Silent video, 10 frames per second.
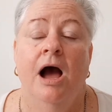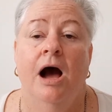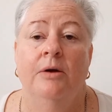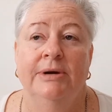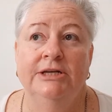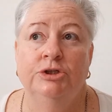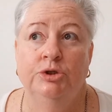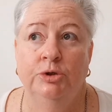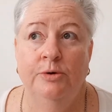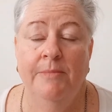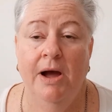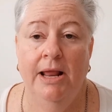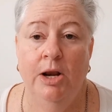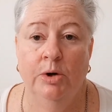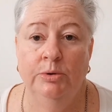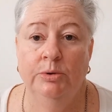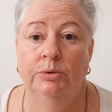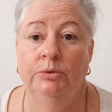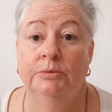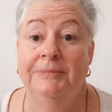I went to my
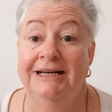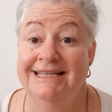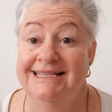local police